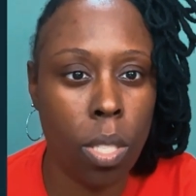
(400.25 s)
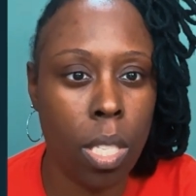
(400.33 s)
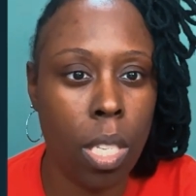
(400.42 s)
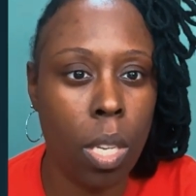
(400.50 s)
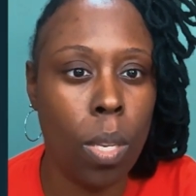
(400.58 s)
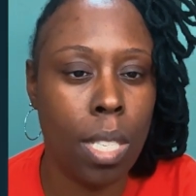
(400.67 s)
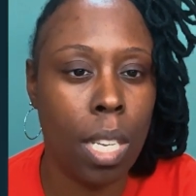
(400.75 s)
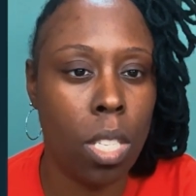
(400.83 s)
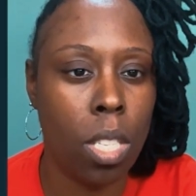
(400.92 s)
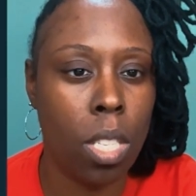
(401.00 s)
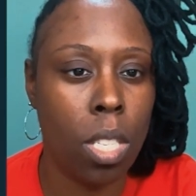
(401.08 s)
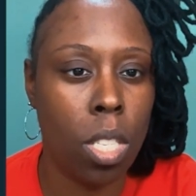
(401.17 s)
See where it
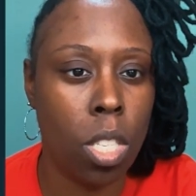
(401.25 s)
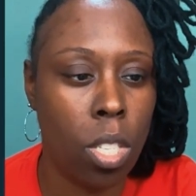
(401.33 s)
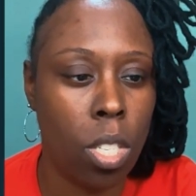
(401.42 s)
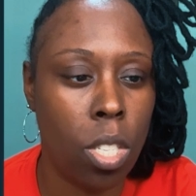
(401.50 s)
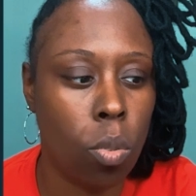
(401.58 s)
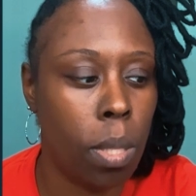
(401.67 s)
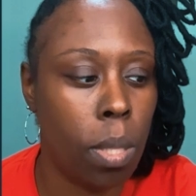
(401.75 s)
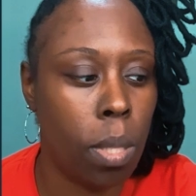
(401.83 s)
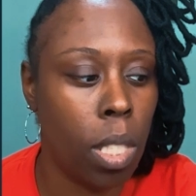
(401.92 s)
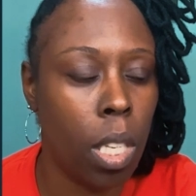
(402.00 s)
says transcription?